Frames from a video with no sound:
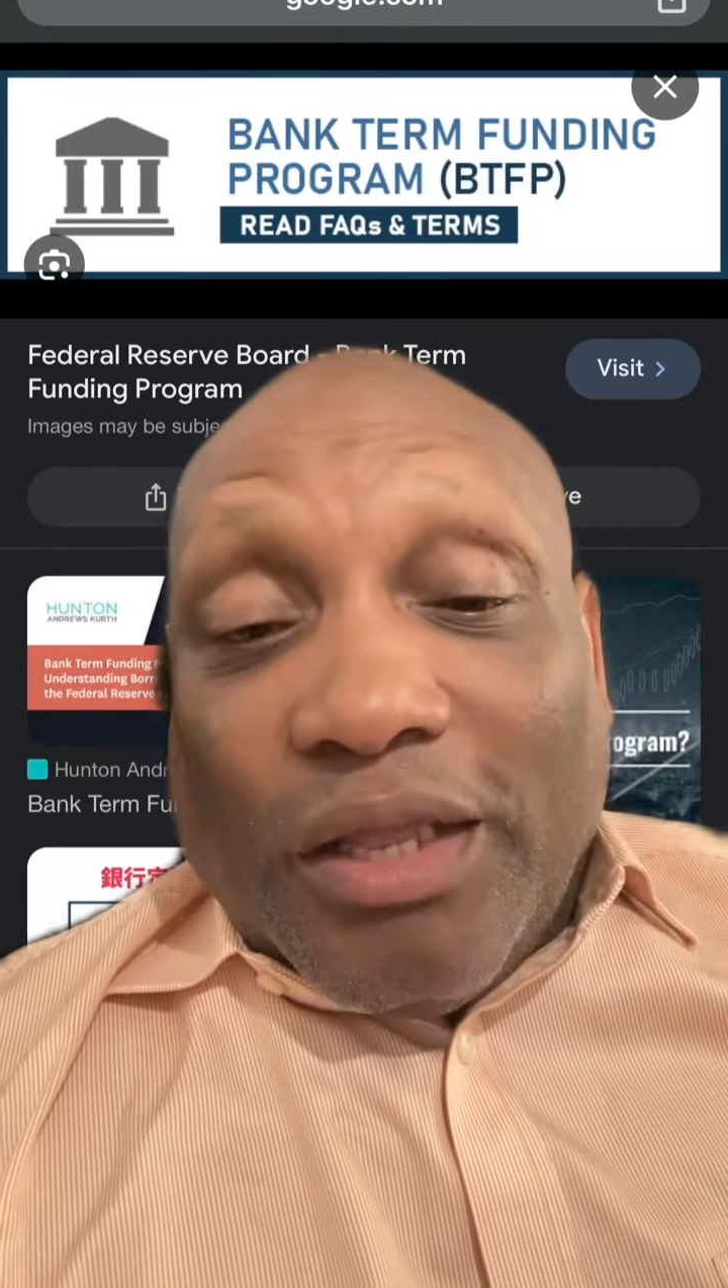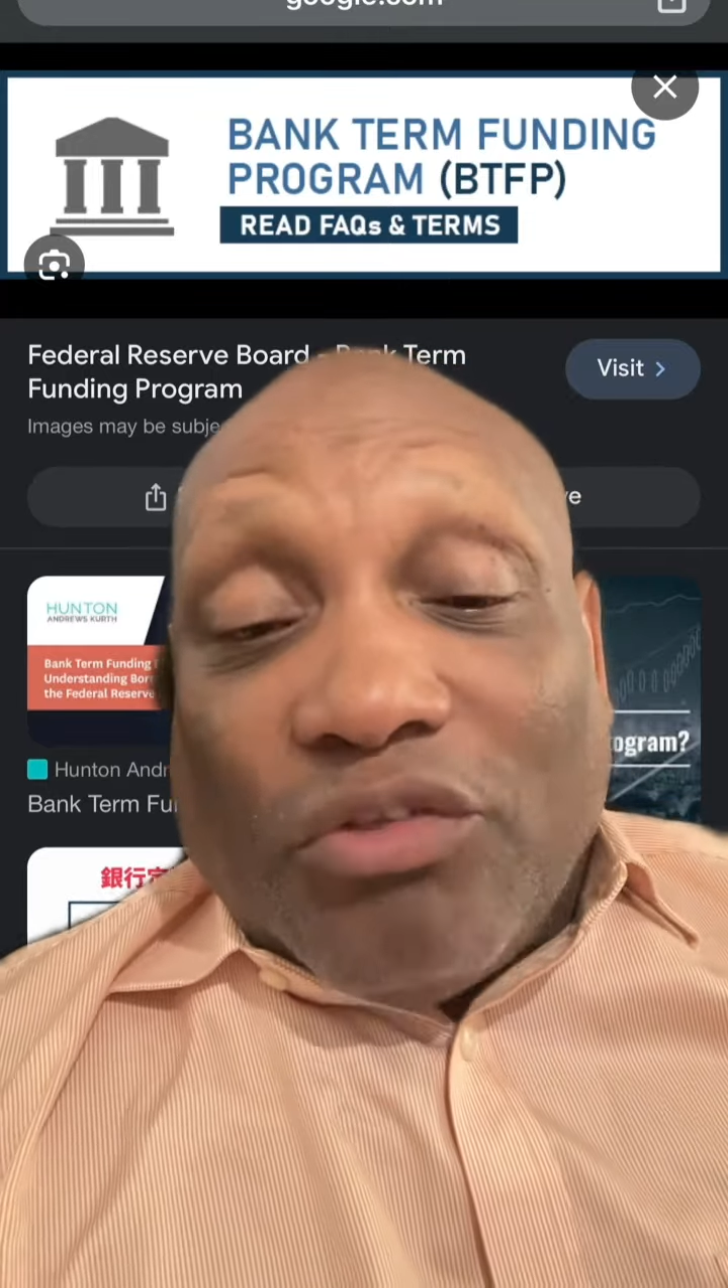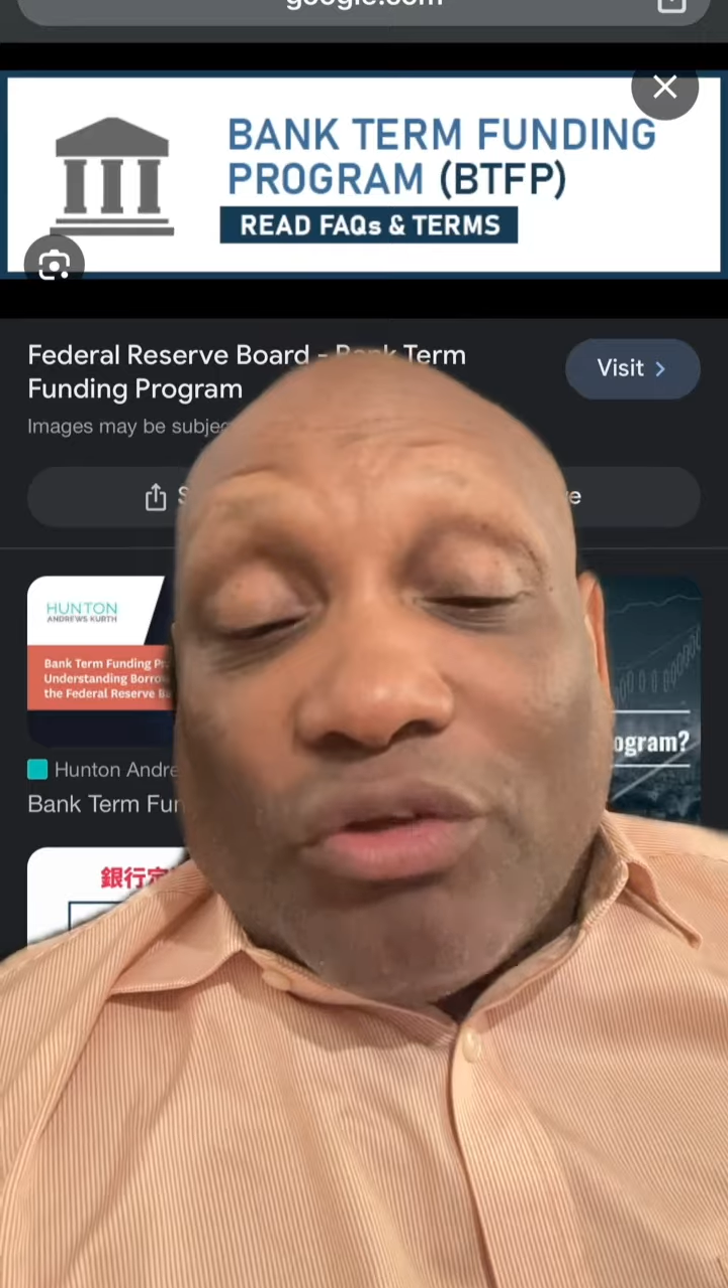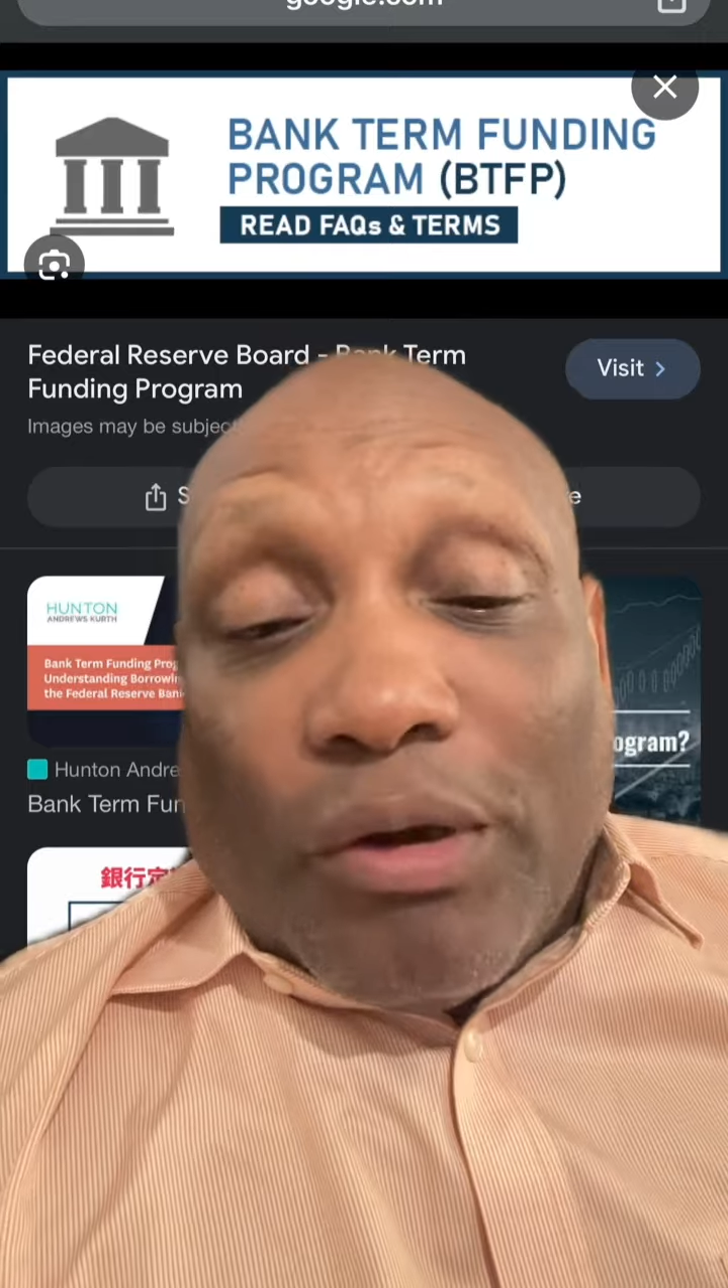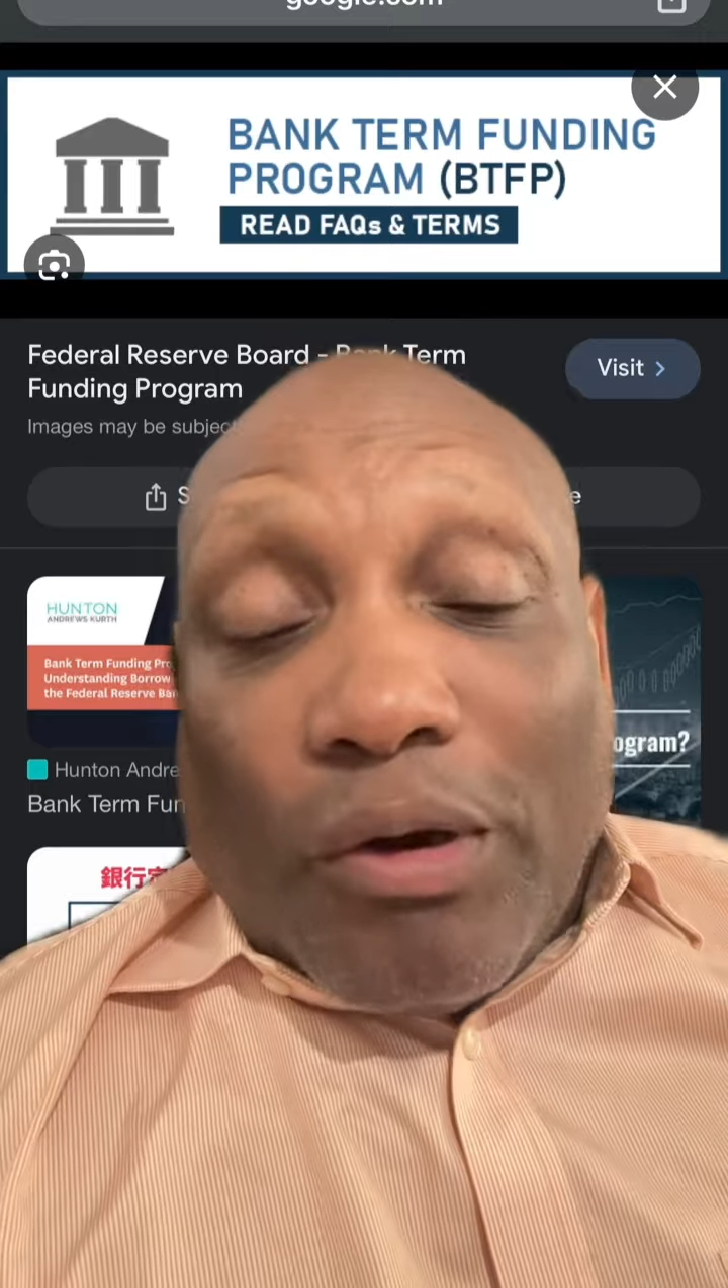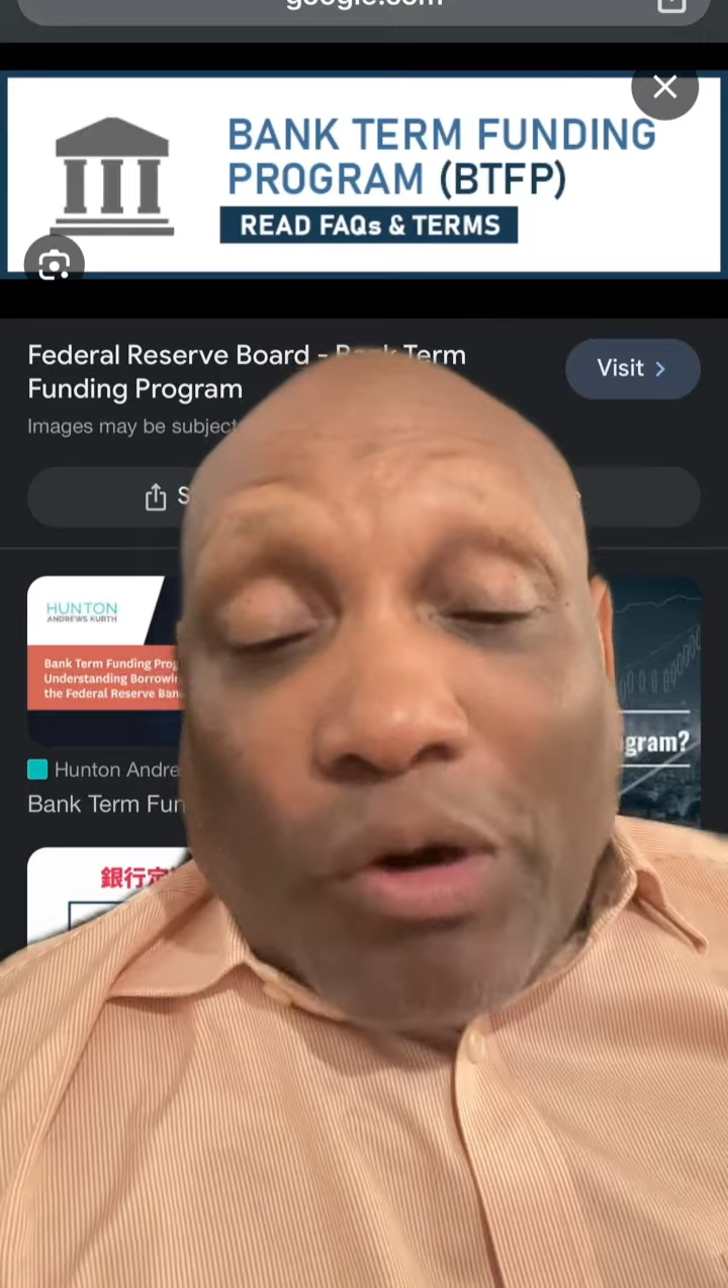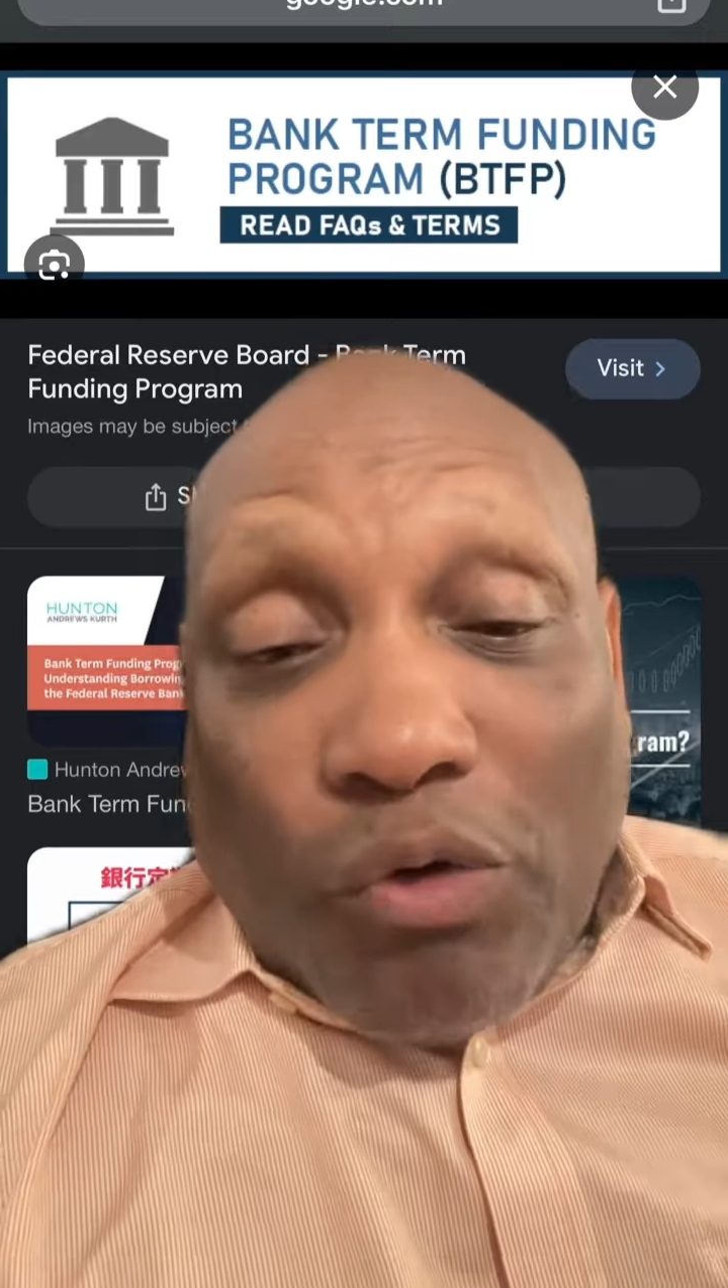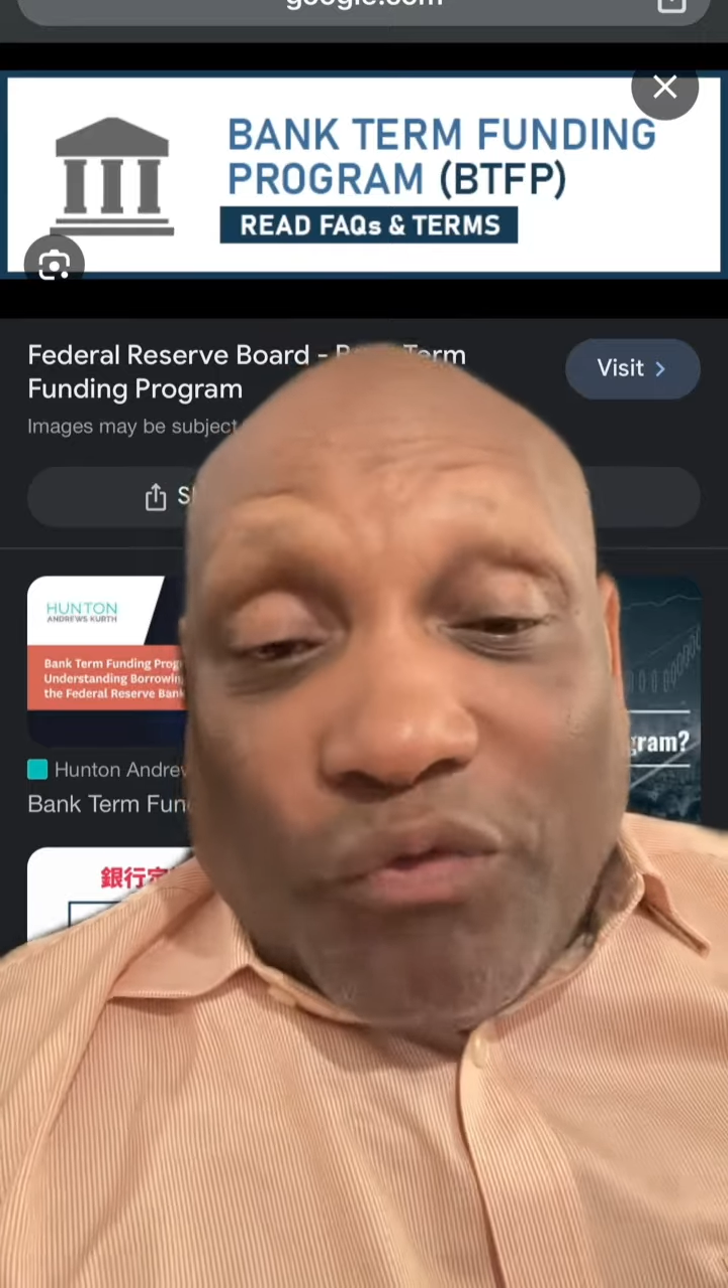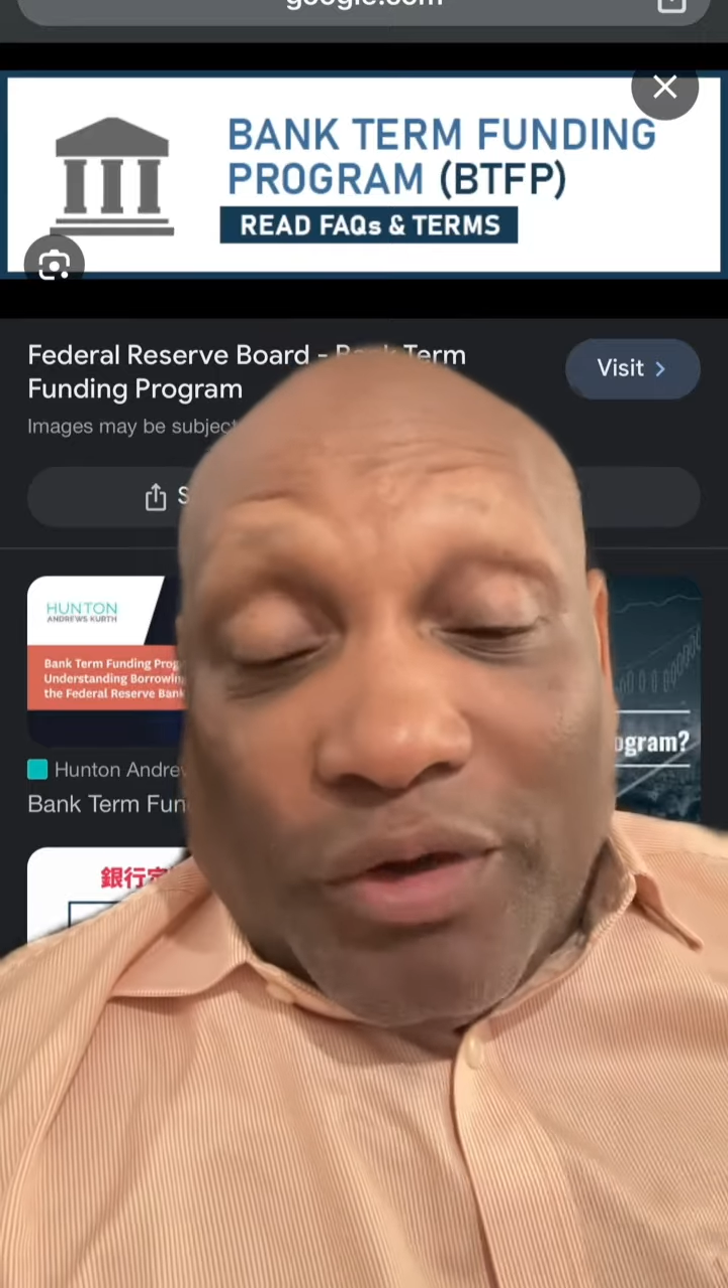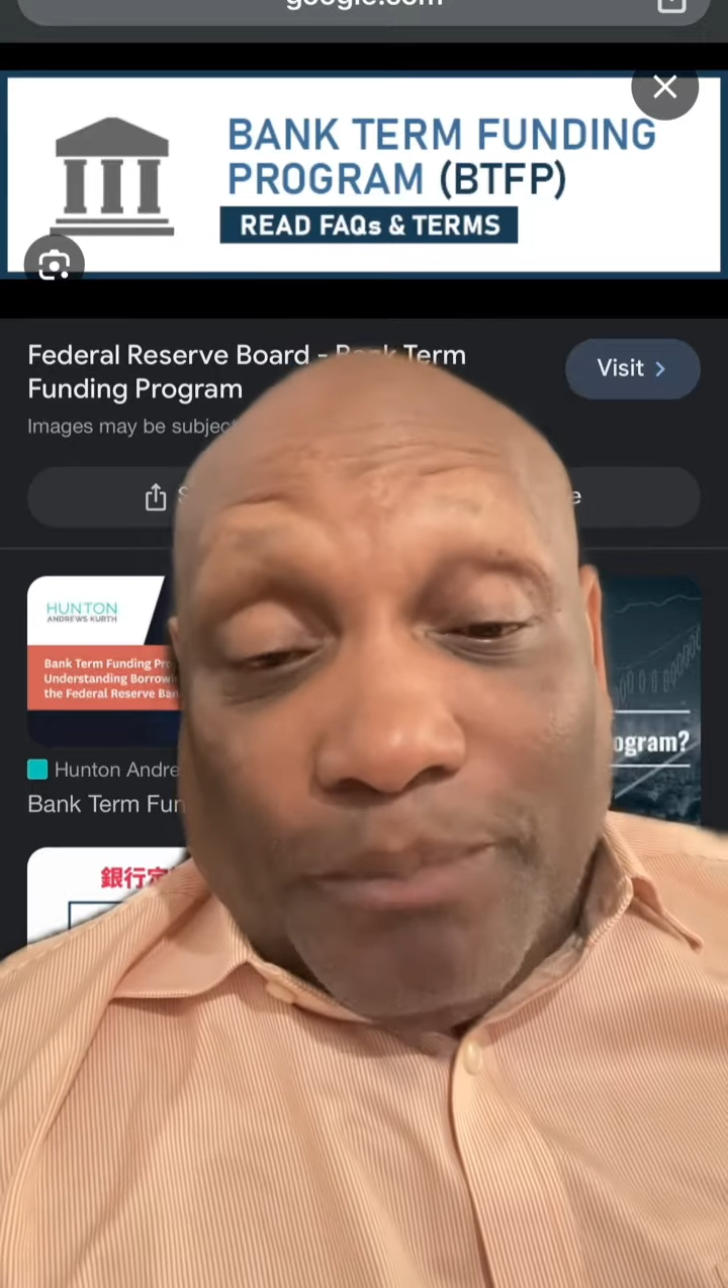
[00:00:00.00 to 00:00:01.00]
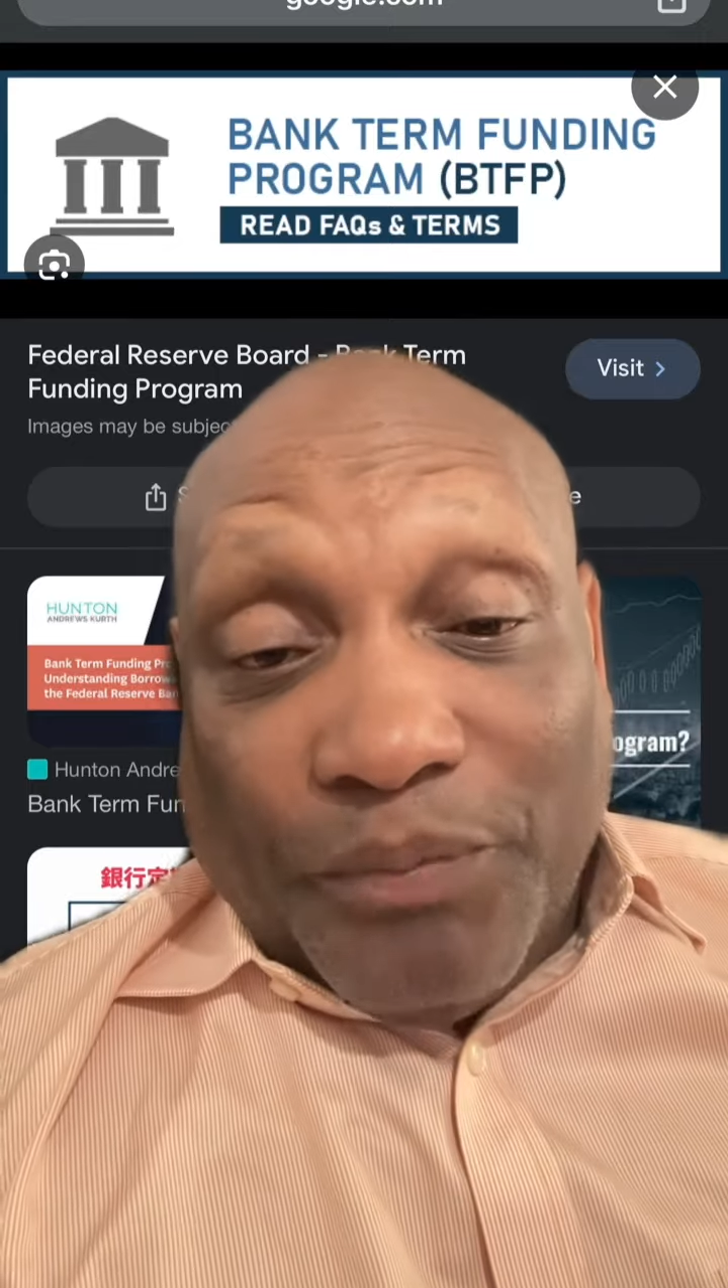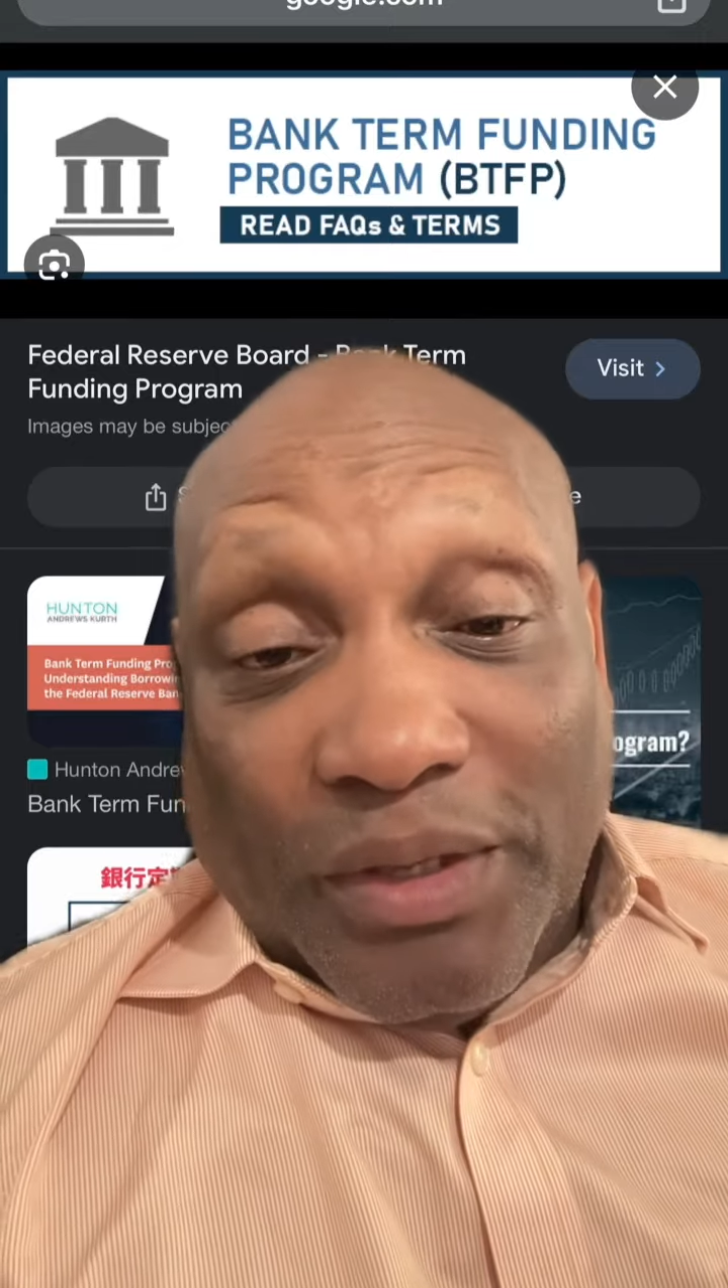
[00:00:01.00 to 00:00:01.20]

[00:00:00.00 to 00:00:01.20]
is over.